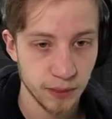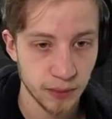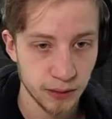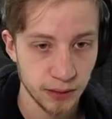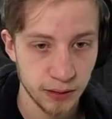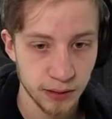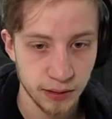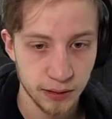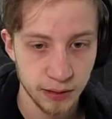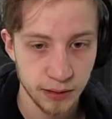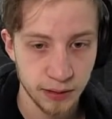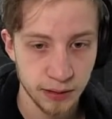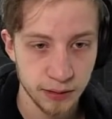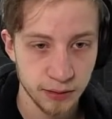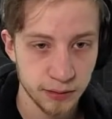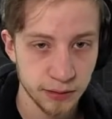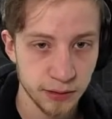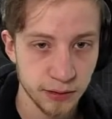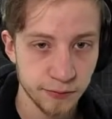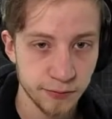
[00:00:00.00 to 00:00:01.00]

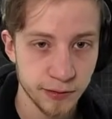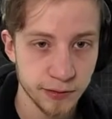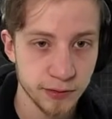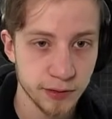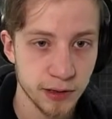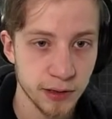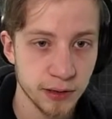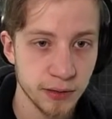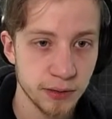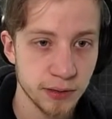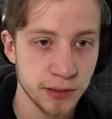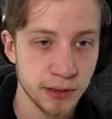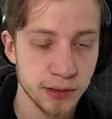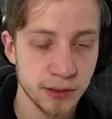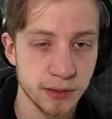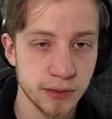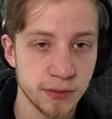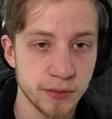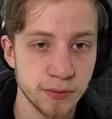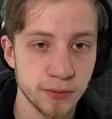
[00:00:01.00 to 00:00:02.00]
And here we're gonna
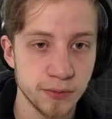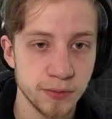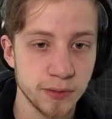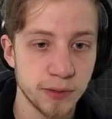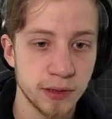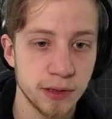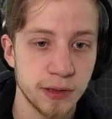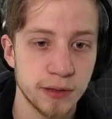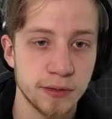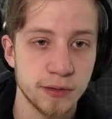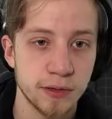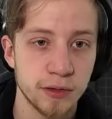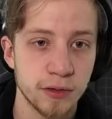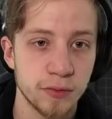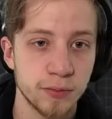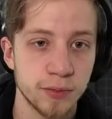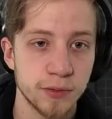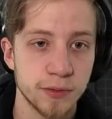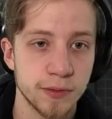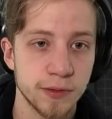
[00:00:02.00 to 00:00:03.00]
just do the exact
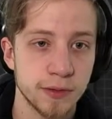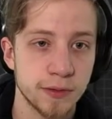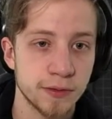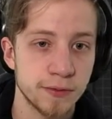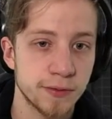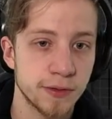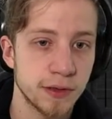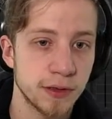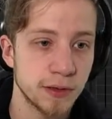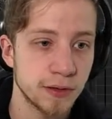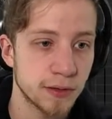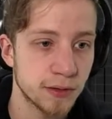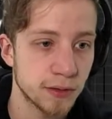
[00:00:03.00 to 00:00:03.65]
opposite of these.